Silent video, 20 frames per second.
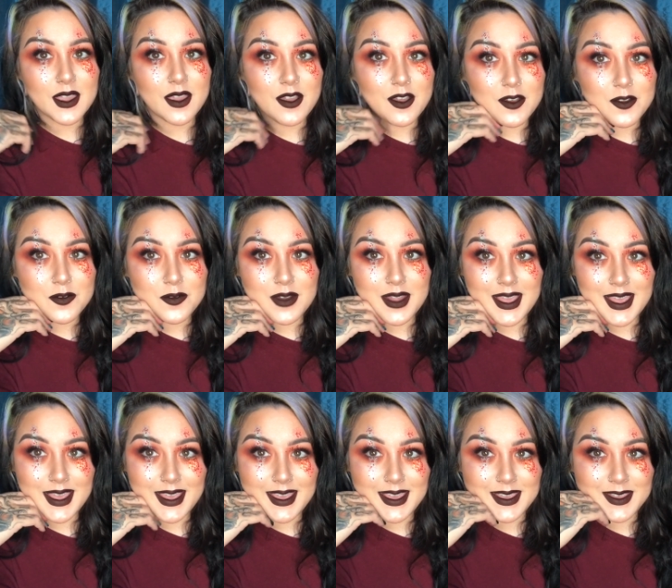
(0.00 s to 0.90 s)

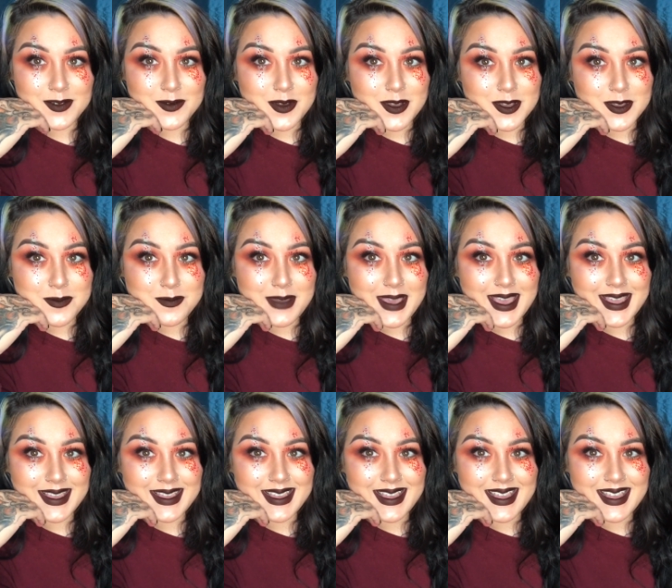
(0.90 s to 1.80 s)
Alright, welcome
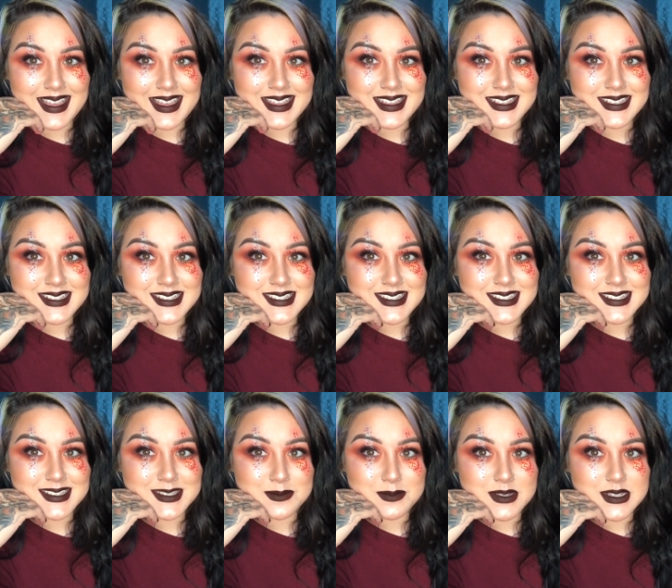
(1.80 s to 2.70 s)
back guys.
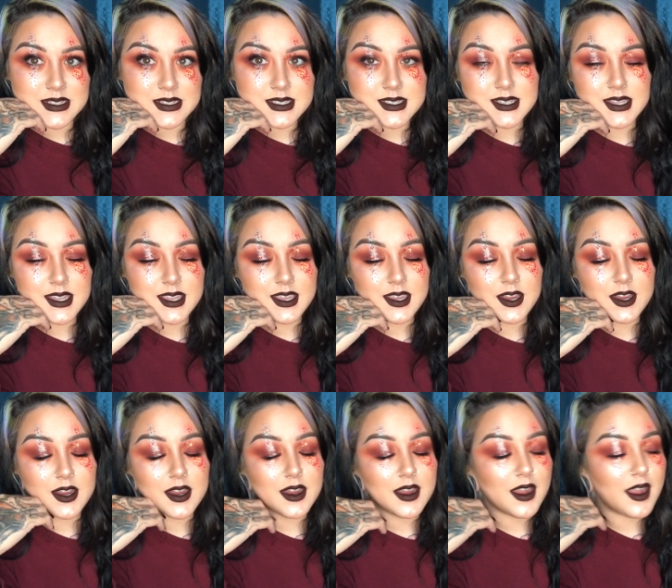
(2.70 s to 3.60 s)
It's Melissa
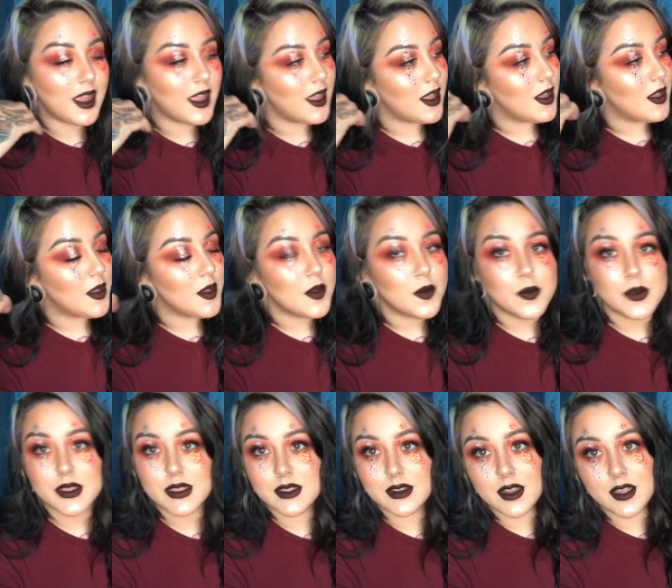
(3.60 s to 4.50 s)
here
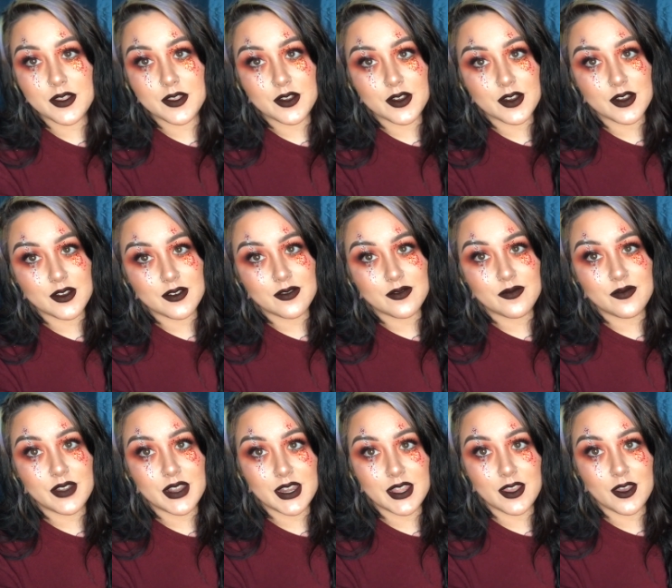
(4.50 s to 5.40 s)
with another
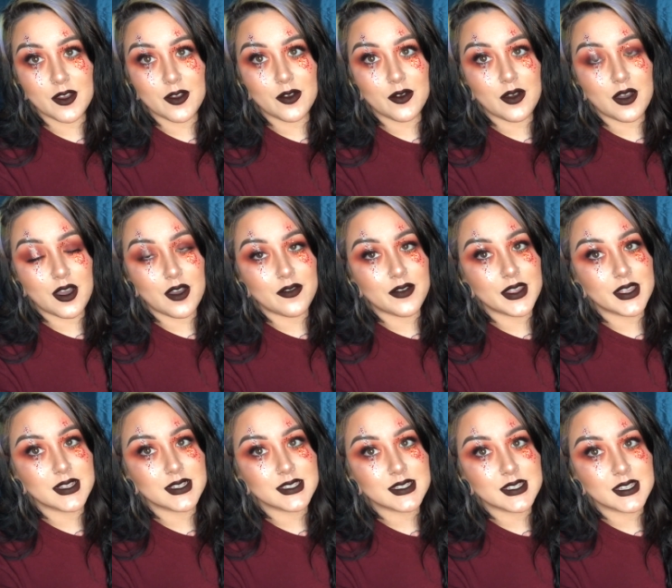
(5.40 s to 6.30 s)
video,
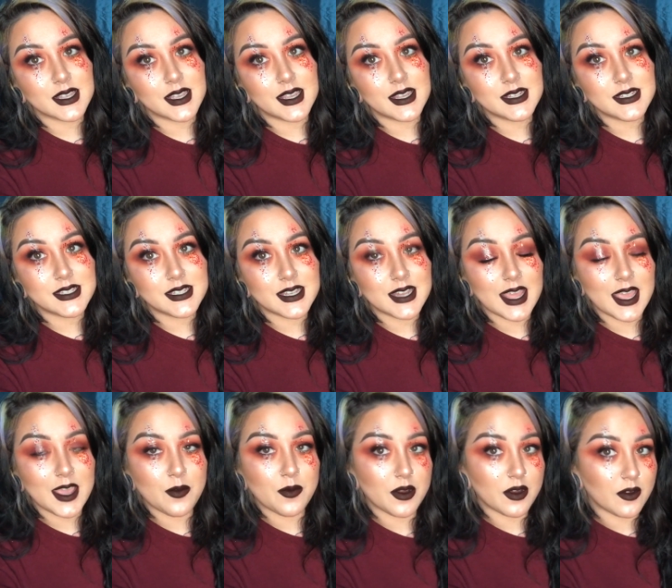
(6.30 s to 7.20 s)
obviously.
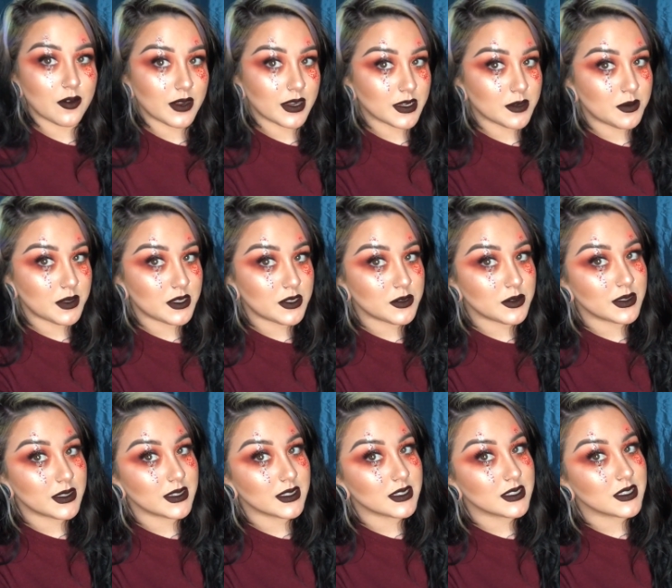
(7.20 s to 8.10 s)
Today we're going to be
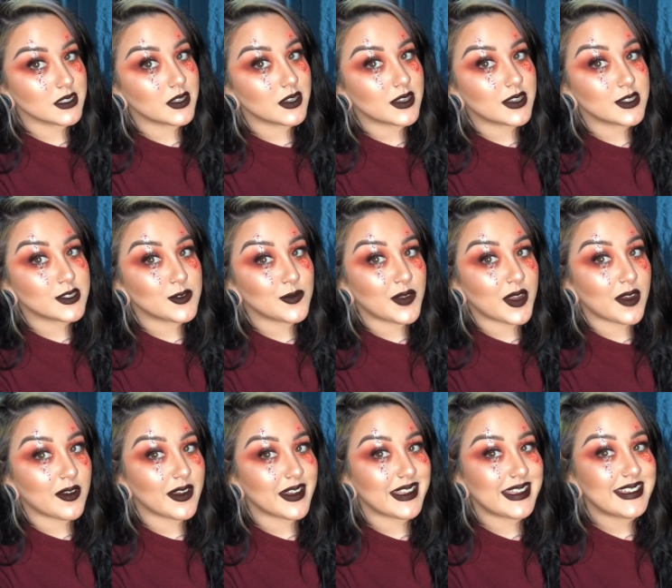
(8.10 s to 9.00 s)
doing this look. It's
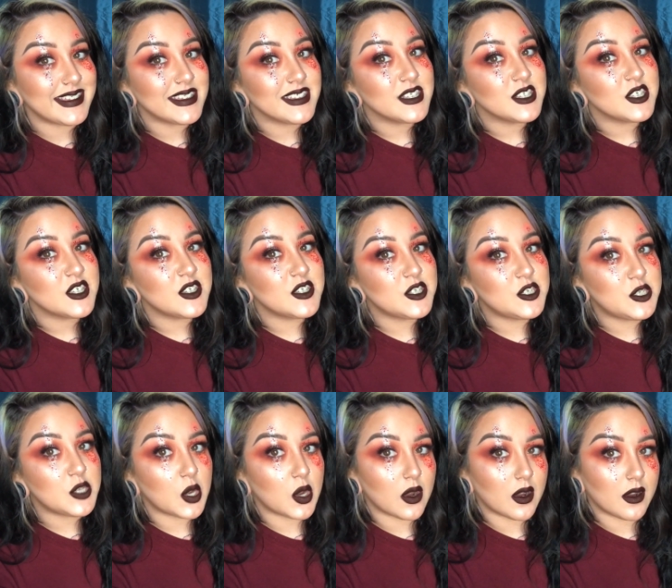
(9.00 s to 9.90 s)
very
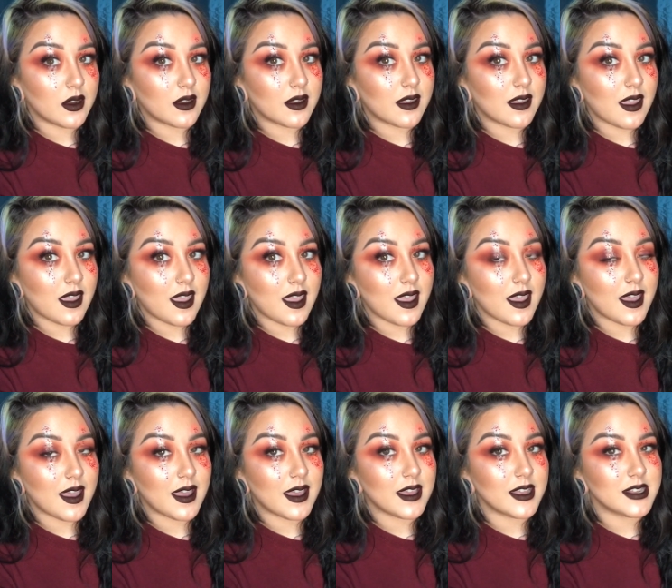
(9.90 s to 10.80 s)
dark
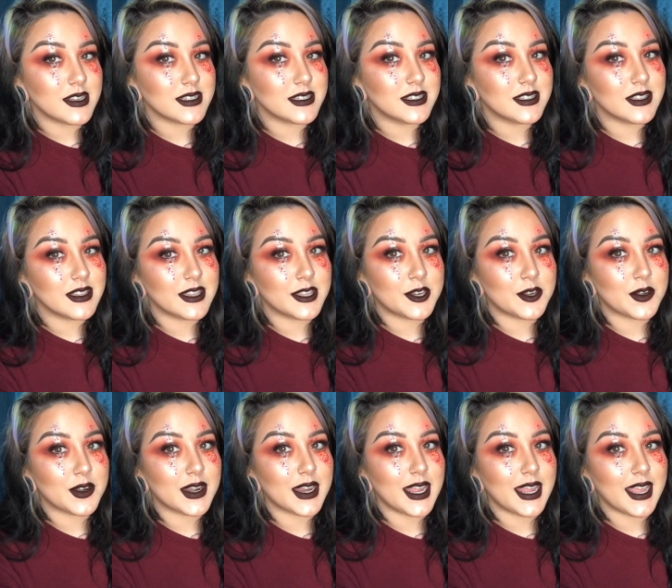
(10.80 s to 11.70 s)
and
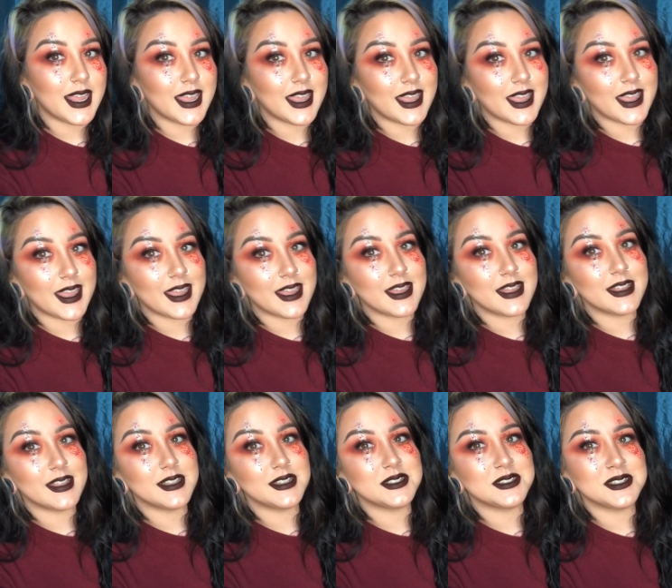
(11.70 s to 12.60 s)
glittery
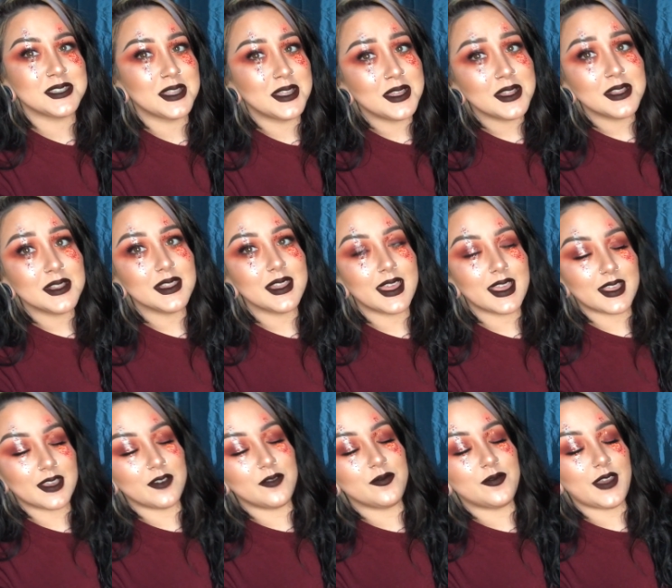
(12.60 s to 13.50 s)
and
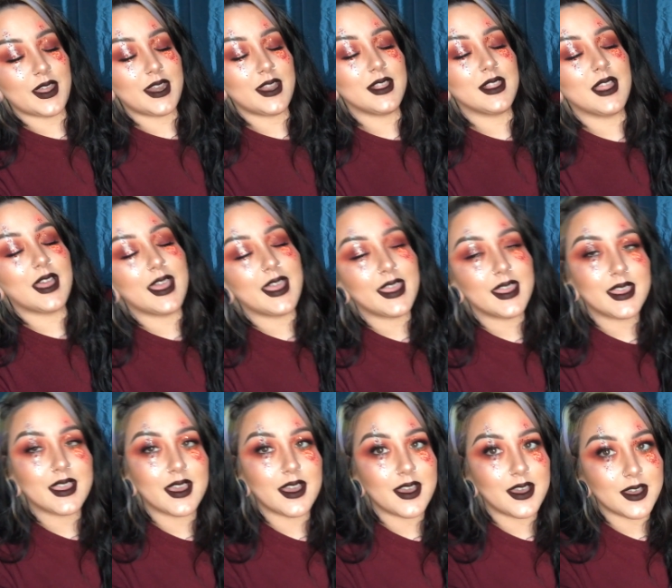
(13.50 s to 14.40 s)
like confetti
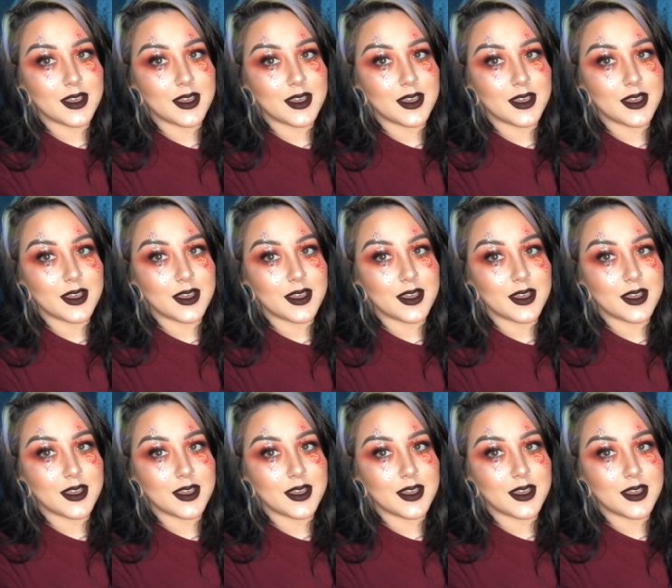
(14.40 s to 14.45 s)
like,